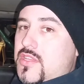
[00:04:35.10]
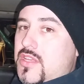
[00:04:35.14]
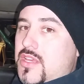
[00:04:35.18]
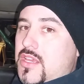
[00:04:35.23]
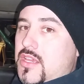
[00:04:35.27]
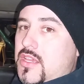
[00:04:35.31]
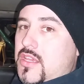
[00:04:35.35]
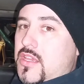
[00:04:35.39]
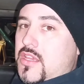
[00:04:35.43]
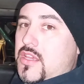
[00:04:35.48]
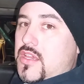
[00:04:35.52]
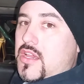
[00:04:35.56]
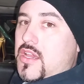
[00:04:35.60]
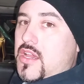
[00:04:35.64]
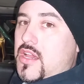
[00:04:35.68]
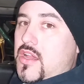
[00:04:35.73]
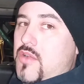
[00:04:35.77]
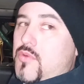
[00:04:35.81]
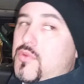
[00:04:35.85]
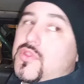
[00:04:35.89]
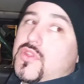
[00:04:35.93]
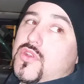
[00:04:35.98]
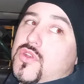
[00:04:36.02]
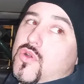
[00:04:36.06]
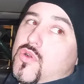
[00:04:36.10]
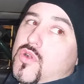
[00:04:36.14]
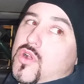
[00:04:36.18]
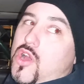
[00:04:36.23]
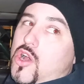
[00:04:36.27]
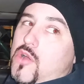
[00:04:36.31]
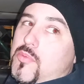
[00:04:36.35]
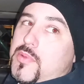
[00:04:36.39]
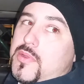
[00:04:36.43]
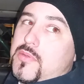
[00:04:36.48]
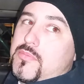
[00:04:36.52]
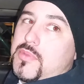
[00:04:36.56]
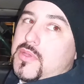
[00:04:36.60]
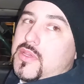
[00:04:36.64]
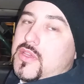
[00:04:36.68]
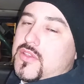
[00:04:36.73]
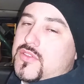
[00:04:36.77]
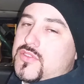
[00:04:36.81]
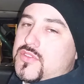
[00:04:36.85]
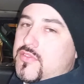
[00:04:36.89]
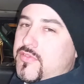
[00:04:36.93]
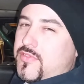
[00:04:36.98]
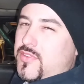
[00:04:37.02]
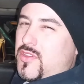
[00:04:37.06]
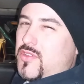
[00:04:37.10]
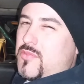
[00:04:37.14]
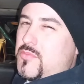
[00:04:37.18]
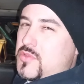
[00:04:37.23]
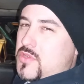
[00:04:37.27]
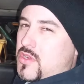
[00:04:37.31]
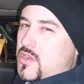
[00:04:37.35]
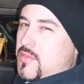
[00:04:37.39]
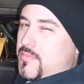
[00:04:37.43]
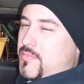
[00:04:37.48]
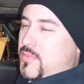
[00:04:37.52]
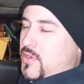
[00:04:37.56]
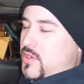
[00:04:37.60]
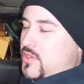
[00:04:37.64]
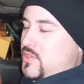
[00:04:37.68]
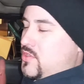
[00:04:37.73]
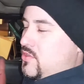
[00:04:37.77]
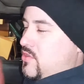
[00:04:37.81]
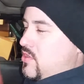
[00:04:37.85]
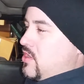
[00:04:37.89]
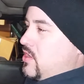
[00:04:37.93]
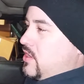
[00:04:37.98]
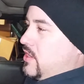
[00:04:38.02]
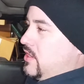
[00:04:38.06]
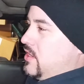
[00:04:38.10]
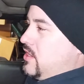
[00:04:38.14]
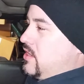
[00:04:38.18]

thing with the door open because the fumes are pretty strong in